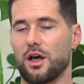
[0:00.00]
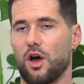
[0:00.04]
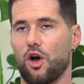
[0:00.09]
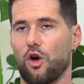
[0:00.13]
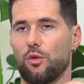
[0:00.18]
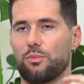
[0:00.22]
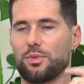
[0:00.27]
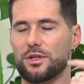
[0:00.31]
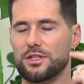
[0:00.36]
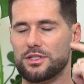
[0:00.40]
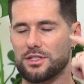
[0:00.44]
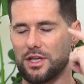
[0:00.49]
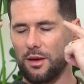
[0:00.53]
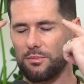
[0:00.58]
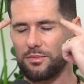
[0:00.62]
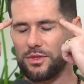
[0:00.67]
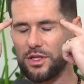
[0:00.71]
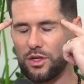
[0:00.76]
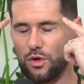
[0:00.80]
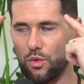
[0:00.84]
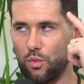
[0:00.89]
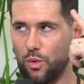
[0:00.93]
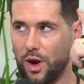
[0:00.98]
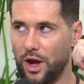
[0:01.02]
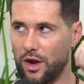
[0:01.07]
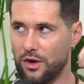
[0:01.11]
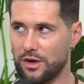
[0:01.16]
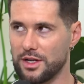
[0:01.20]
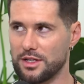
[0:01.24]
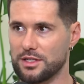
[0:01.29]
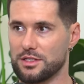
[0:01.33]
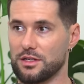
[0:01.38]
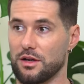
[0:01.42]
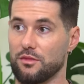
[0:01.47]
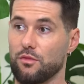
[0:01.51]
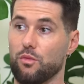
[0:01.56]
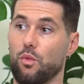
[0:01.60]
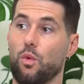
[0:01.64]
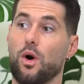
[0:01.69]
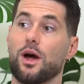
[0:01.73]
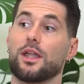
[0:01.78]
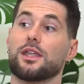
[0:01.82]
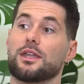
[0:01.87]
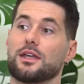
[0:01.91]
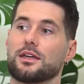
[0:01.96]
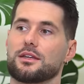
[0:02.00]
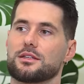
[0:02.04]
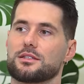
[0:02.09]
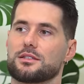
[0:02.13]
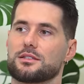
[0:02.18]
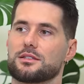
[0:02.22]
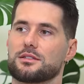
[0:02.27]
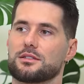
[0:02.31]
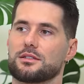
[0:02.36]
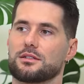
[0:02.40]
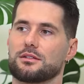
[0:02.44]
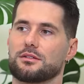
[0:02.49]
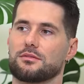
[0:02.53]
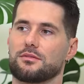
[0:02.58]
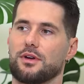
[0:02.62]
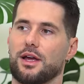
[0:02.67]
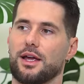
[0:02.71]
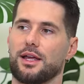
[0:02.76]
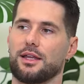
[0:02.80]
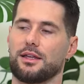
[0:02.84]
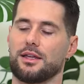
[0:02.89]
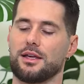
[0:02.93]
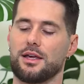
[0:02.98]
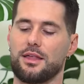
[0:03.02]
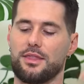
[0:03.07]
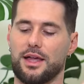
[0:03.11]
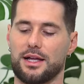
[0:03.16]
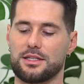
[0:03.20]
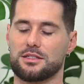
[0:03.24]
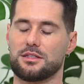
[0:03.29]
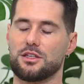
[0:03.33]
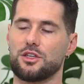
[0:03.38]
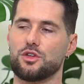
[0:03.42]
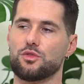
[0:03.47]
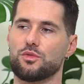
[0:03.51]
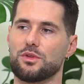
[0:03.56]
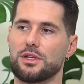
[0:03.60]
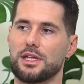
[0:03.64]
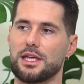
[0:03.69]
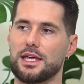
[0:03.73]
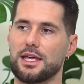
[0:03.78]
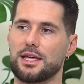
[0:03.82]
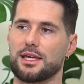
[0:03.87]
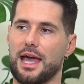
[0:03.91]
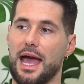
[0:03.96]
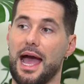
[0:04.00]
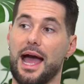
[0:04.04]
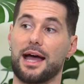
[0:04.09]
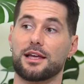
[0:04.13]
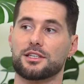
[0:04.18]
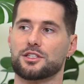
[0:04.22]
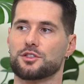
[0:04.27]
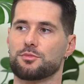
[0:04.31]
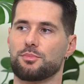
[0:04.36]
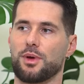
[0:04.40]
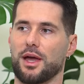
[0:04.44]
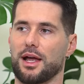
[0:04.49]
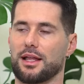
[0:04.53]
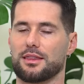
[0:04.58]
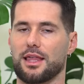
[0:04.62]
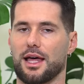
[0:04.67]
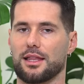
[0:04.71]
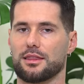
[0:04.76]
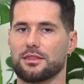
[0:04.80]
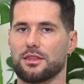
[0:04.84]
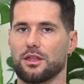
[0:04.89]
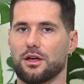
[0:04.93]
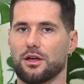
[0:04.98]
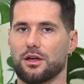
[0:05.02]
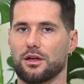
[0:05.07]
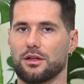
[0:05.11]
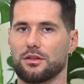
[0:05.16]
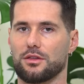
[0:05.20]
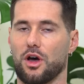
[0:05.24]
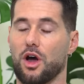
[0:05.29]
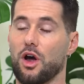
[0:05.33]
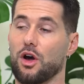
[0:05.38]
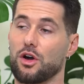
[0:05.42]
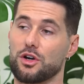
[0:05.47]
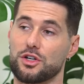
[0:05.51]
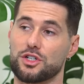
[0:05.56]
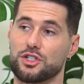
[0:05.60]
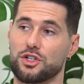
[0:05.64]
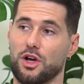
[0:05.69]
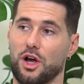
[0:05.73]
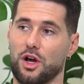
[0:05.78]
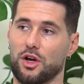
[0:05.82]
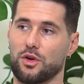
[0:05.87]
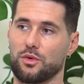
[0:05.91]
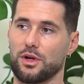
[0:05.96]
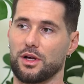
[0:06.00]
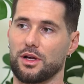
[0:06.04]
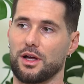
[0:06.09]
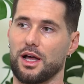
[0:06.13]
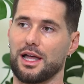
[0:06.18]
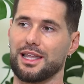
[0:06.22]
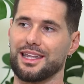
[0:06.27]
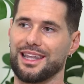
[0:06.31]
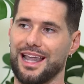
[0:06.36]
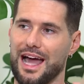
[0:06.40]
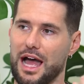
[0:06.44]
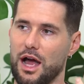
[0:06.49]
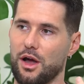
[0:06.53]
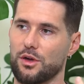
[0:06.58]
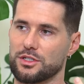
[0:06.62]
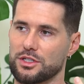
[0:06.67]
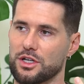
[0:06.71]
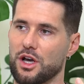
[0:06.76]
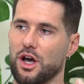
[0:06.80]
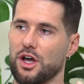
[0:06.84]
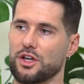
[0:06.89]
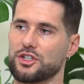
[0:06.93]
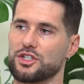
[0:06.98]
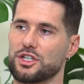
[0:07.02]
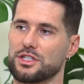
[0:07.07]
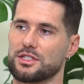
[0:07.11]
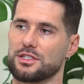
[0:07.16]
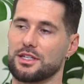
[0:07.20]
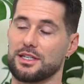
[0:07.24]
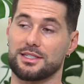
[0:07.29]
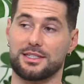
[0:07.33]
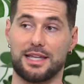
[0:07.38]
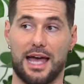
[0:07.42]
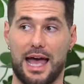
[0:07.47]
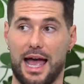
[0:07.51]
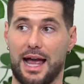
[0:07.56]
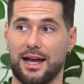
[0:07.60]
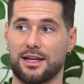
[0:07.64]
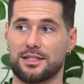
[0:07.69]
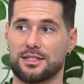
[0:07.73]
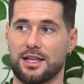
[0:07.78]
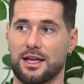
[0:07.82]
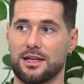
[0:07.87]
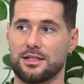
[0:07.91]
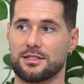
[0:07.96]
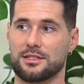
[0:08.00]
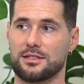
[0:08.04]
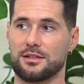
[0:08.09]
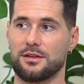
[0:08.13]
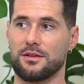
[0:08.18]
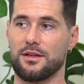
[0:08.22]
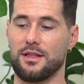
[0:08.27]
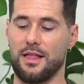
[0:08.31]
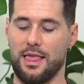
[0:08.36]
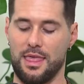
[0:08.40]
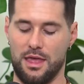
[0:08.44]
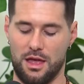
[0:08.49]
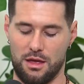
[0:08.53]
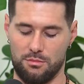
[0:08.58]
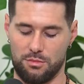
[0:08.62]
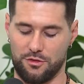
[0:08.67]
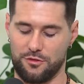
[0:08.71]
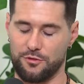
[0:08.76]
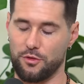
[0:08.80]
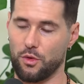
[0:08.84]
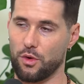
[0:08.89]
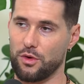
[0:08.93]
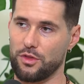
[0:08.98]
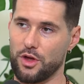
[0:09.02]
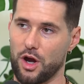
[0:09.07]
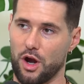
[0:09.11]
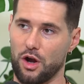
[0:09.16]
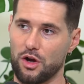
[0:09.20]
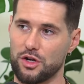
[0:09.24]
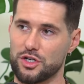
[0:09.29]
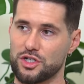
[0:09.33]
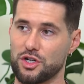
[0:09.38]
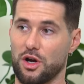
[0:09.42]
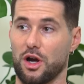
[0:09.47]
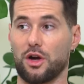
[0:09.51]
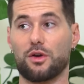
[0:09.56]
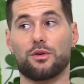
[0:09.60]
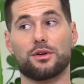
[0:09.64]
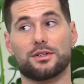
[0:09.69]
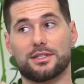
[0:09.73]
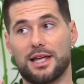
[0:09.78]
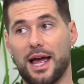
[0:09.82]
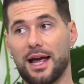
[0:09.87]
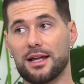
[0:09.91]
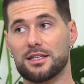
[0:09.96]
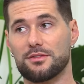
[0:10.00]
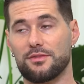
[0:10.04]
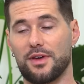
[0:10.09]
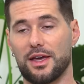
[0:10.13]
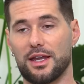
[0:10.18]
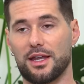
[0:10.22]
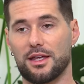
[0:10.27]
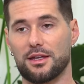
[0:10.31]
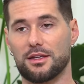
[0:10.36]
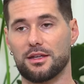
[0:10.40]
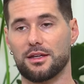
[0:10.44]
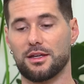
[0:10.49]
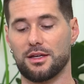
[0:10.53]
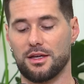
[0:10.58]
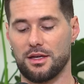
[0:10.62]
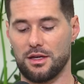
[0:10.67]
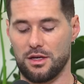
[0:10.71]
opens up the awareness of oneness, right? That's the unique aspect that the, the heart chakra allows consciousness to access. Before the heart chakra is activated,